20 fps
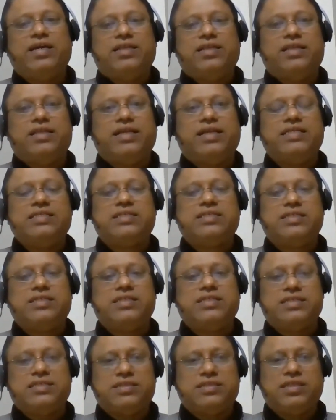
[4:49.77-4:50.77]
The reason
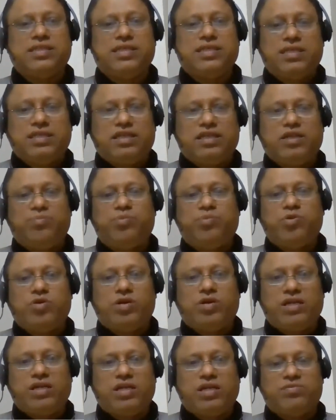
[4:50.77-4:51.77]
is the repo
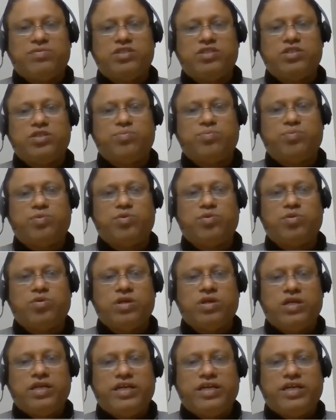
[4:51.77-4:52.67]
and reverse repo,